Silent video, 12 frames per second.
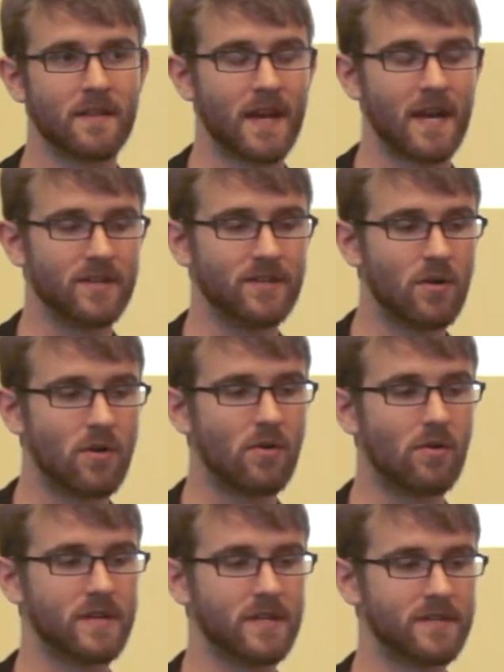I
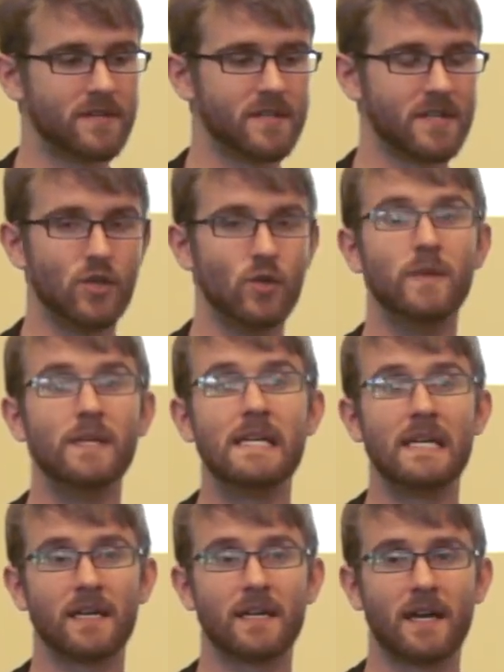know is unique.
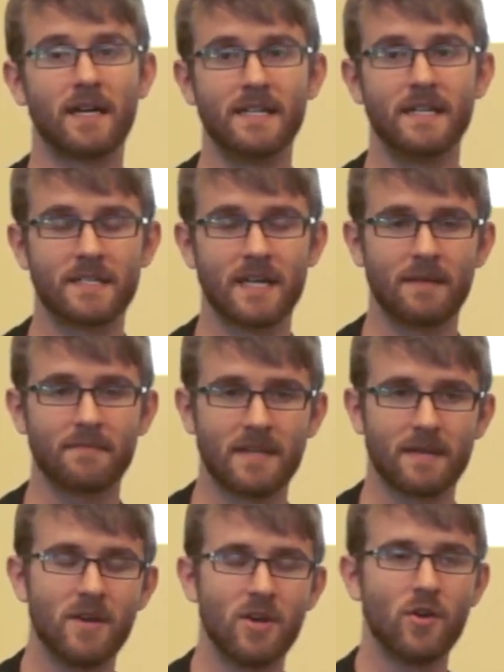I need a
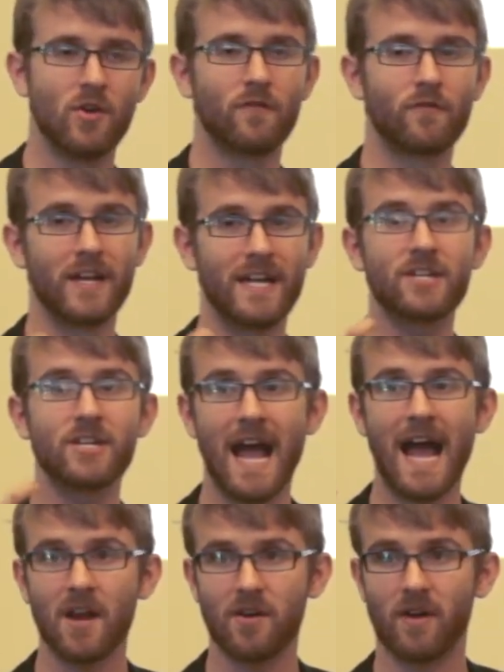timestamp. For each
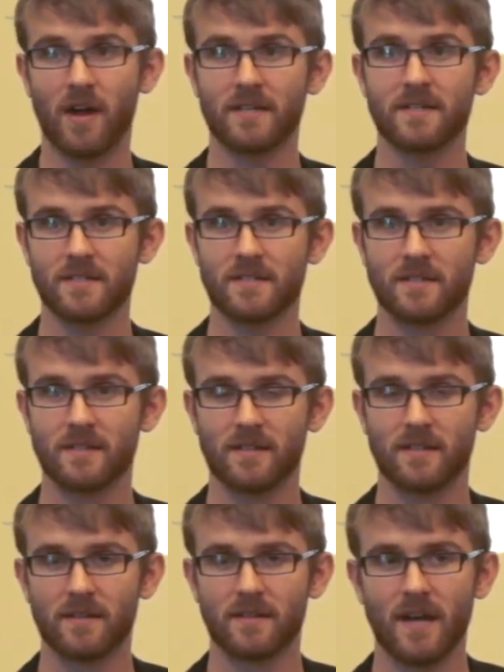address,
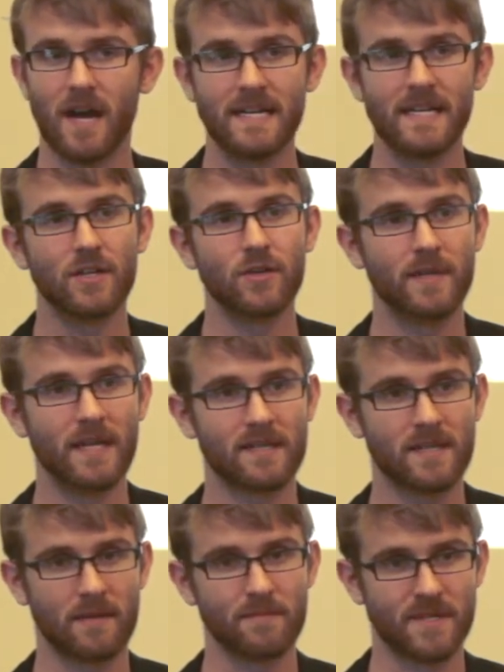I need a unique
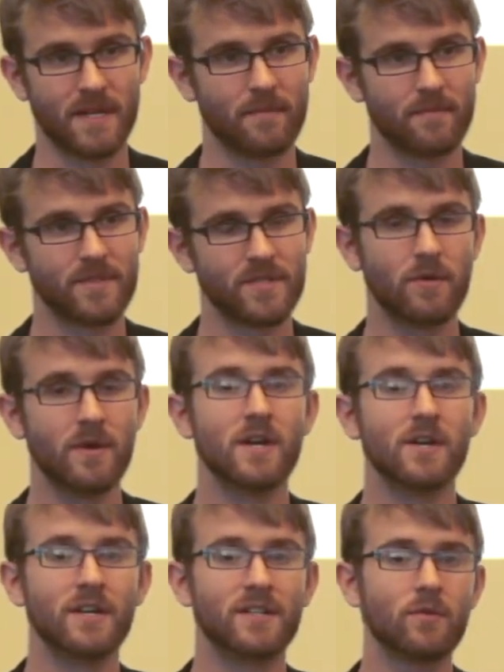timestamp. So
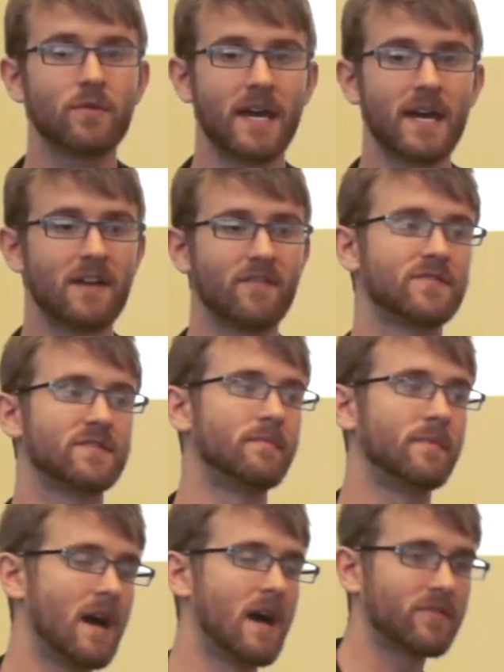it's okay if
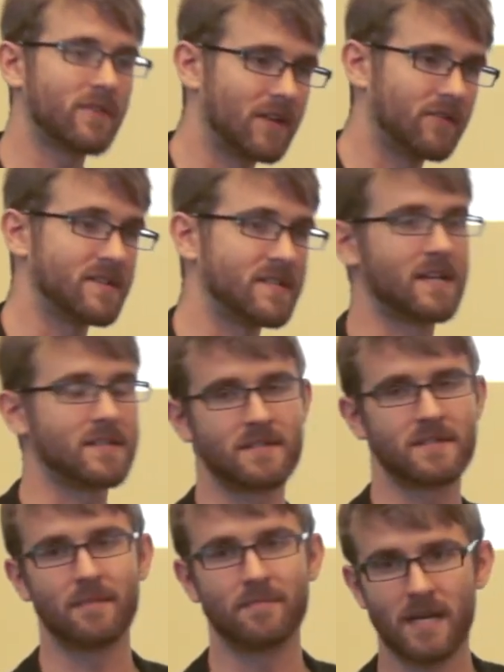some other address has the
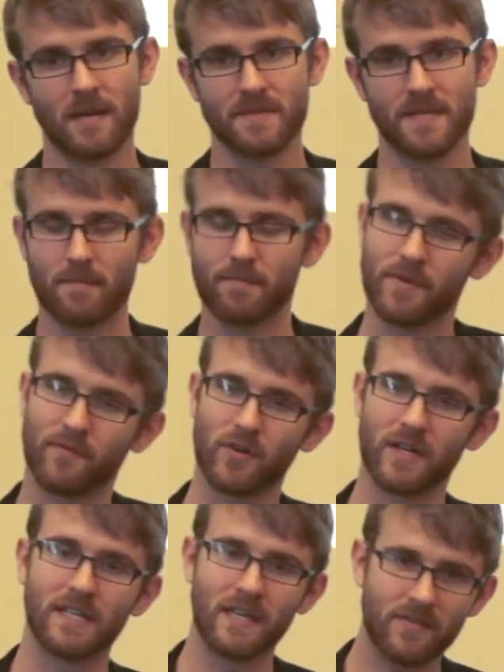same timestamp, but for
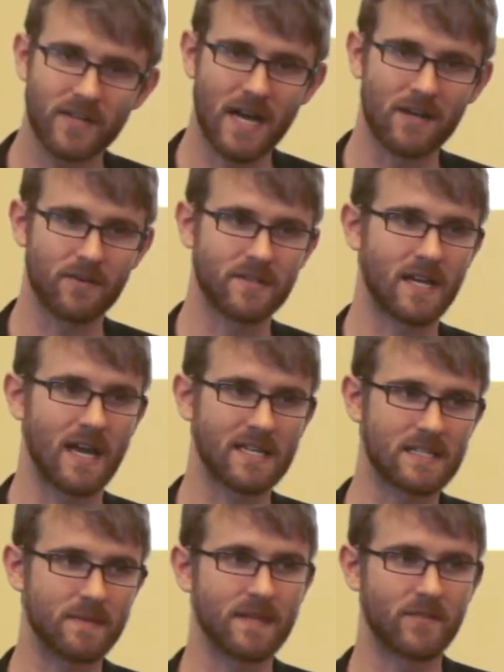a given address, it has
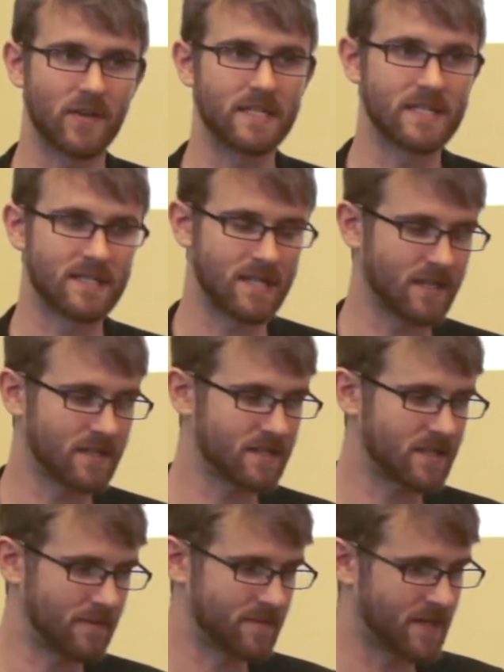to be a very distinct
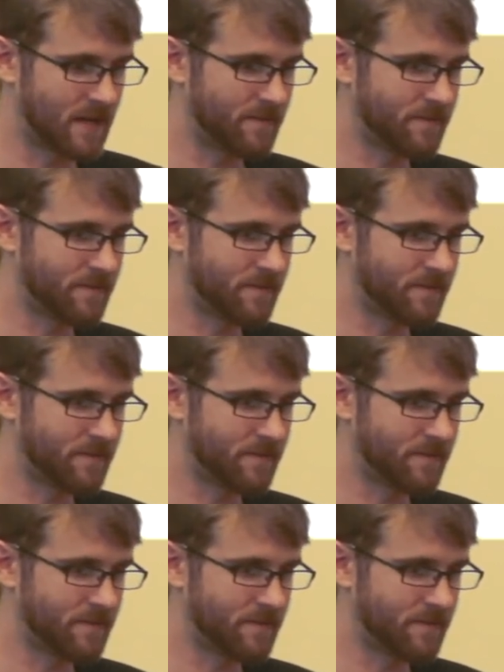timestamp.